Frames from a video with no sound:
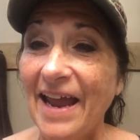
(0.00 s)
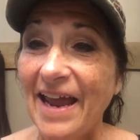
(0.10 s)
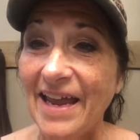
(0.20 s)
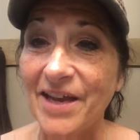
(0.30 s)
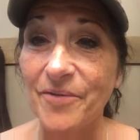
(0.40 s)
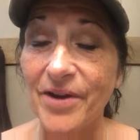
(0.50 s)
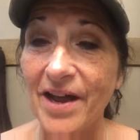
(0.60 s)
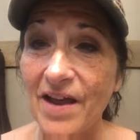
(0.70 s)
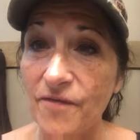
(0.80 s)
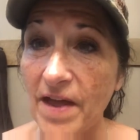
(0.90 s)
And when
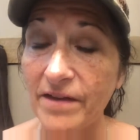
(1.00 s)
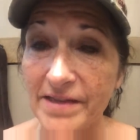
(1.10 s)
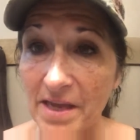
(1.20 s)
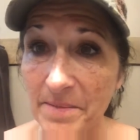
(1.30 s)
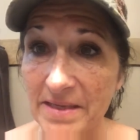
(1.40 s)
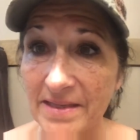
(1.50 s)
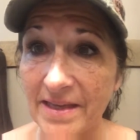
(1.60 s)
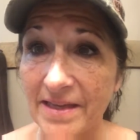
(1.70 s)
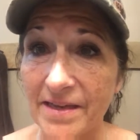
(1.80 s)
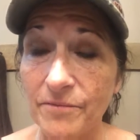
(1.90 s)
I found
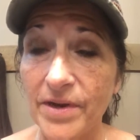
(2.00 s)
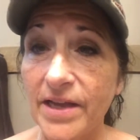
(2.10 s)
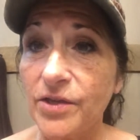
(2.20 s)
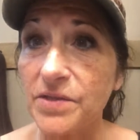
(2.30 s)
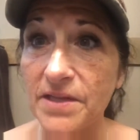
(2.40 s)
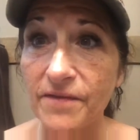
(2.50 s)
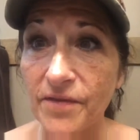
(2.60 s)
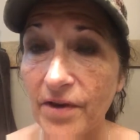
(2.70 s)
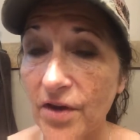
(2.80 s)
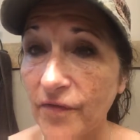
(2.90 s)
emmiSKIN, when I used it the
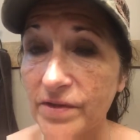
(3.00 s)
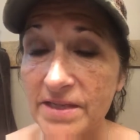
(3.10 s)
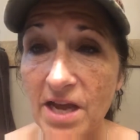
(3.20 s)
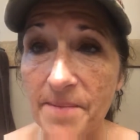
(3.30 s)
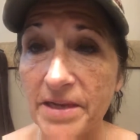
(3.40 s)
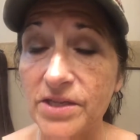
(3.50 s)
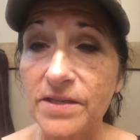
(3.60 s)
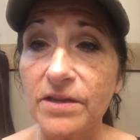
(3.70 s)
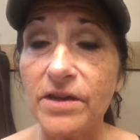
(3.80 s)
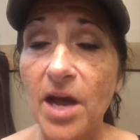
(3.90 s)
very first time, I just
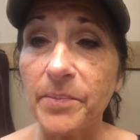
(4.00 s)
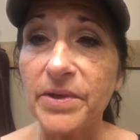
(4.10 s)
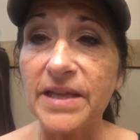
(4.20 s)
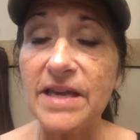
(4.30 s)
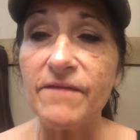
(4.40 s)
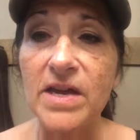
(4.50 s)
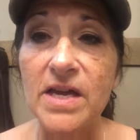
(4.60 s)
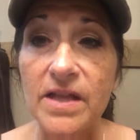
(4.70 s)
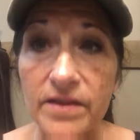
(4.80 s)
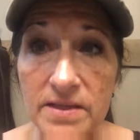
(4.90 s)
could not believe
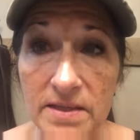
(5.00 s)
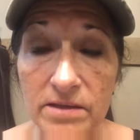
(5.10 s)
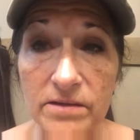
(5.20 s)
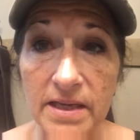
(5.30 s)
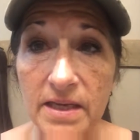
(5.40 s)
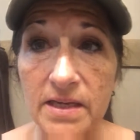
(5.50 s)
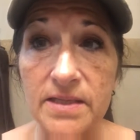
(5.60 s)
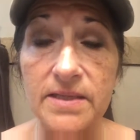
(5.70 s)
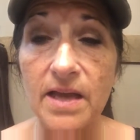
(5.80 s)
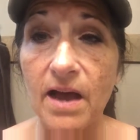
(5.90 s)
the
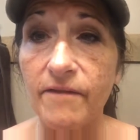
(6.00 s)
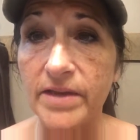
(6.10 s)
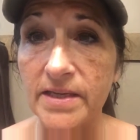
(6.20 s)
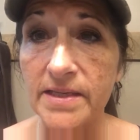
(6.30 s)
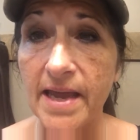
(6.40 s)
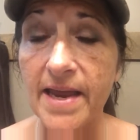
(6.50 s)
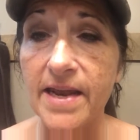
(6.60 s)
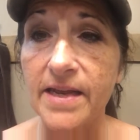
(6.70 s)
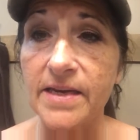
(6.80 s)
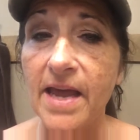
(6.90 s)
silkiness of it
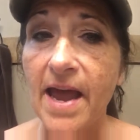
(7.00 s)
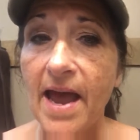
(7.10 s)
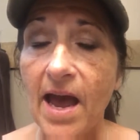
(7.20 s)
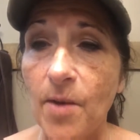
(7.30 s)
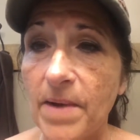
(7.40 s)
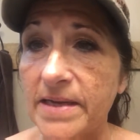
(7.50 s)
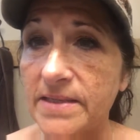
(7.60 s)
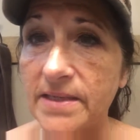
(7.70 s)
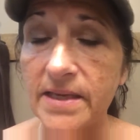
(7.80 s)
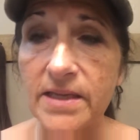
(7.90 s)
and how my
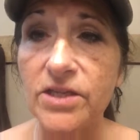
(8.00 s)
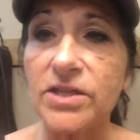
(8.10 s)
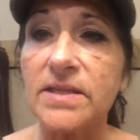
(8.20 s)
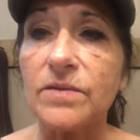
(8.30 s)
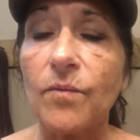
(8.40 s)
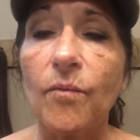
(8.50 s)
skin just